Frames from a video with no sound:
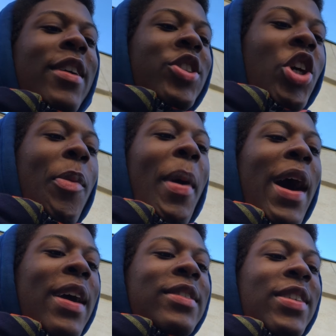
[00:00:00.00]

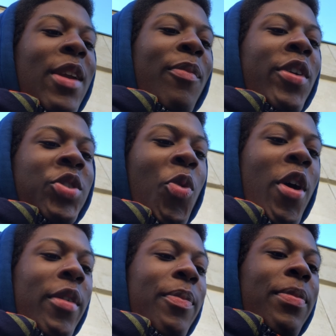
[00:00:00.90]
Jeremiah 10, verse
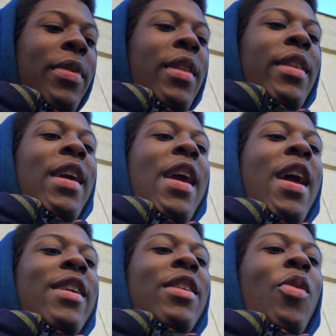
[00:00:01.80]
1.
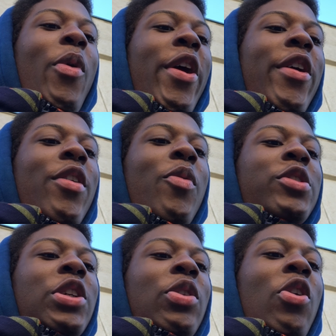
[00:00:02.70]
Hear ye the word
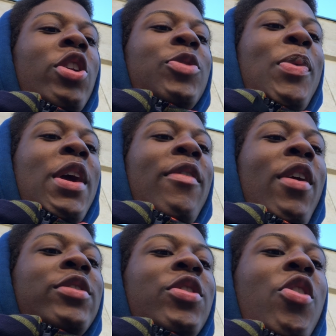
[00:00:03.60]
which the Lord speaketh
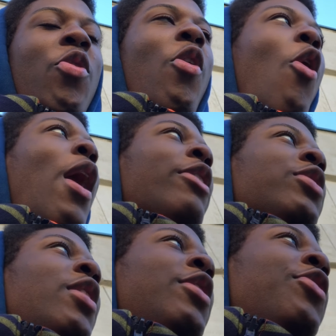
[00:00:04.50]
unto you, O
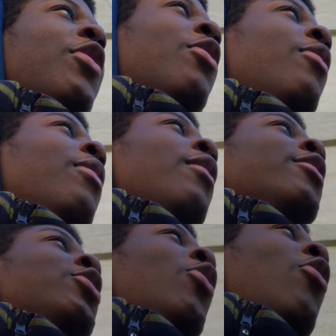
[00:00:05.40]
house of Israel.
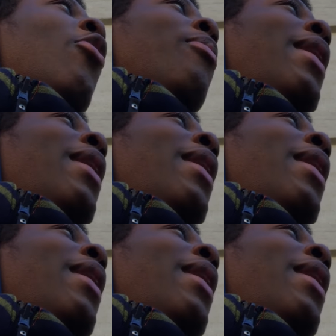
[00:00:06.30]
So called